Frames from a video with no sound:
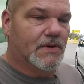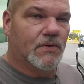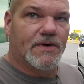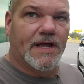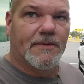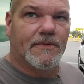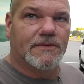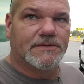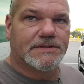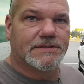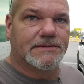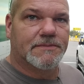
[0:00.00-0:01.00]
pool
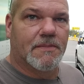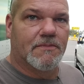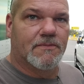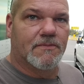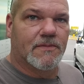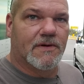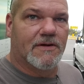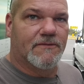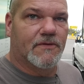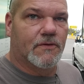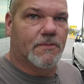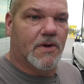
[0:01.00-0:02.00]
tables and a
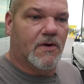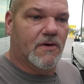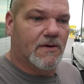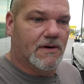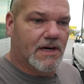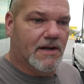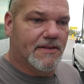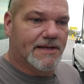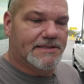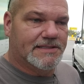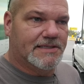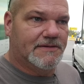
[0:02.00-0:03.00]
pool bar and all
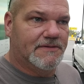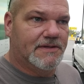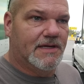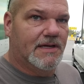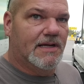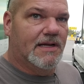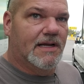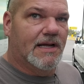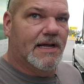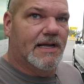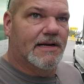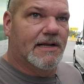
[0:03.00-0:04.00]
that stuff.
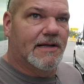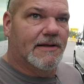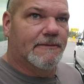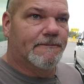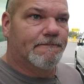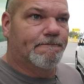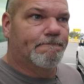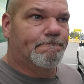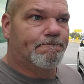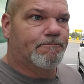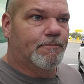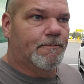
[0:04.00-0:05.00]
And
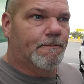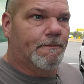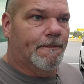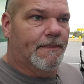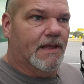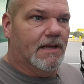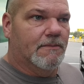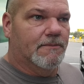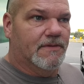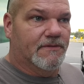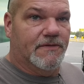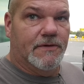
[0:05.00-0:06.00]

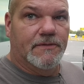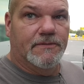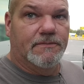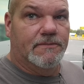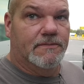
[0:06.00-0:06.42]
the food,